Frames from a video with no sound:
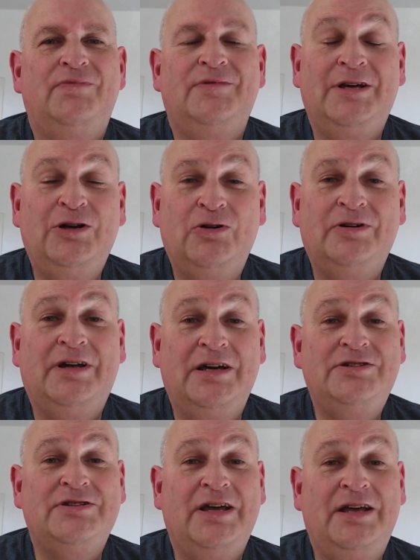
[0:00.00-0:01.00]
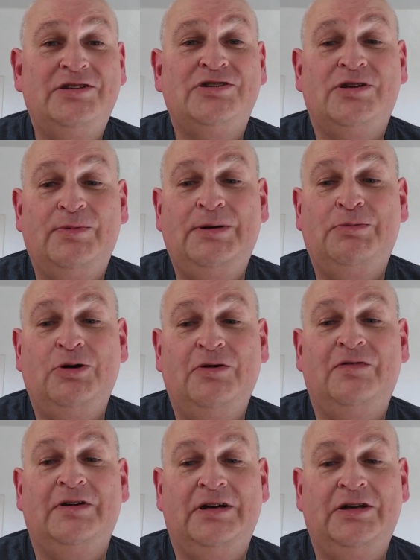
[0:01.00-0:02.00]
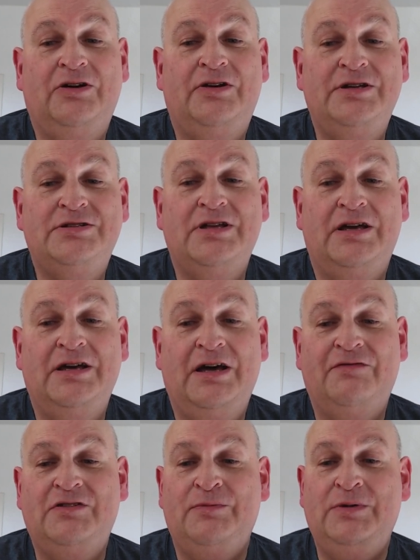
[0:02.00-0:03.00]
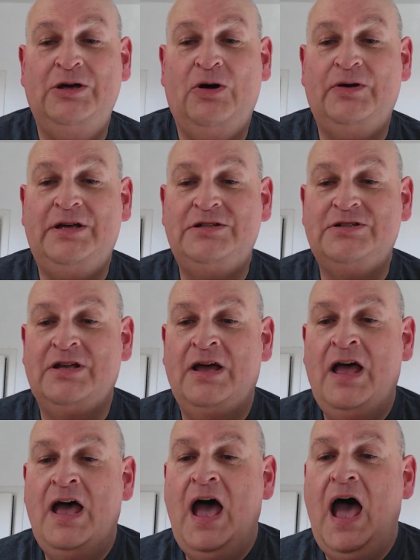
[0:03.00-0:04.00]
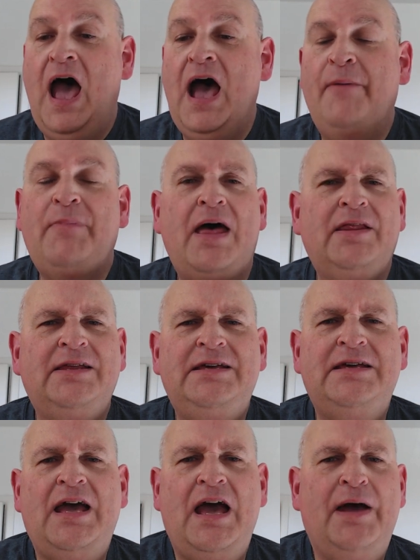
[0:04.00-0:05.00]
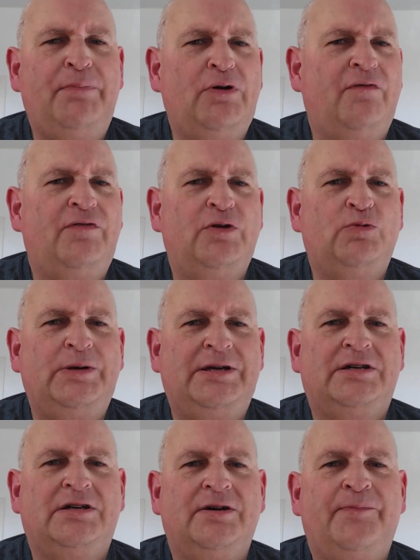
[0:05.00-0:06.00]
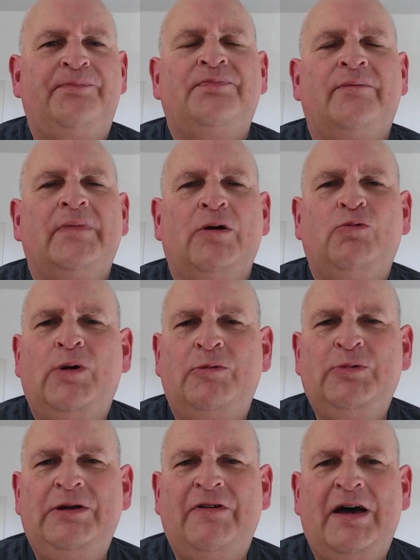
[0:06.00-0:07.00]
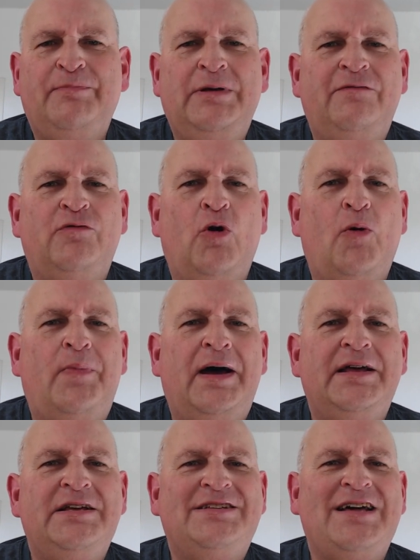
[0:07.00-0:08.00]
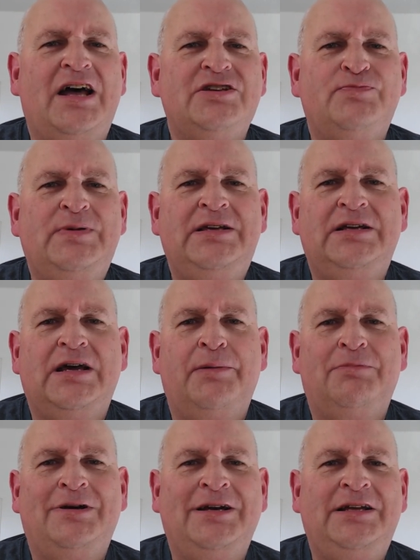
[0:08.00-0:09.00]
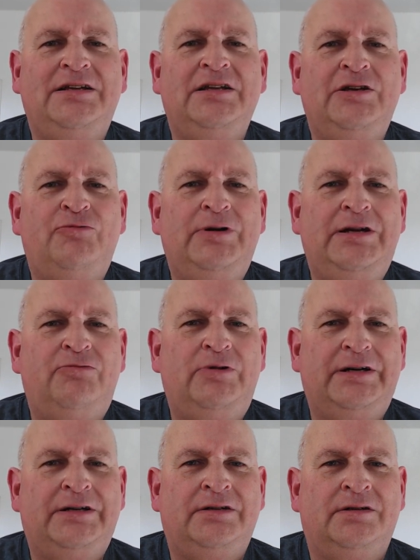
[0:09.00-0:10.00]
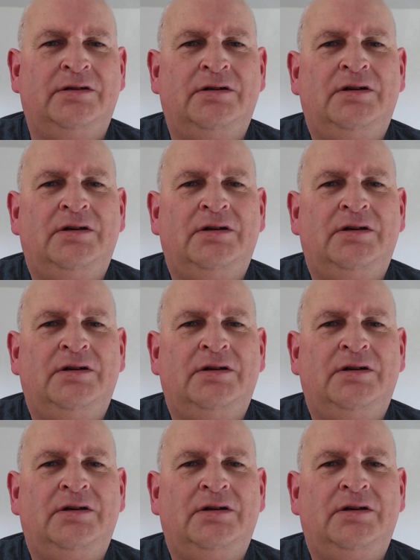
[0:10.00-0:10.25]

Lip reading: they look nice tents, to be perfectly honest. I have to be honest. The app of the week, one we've had before, but it has been completely rewritten,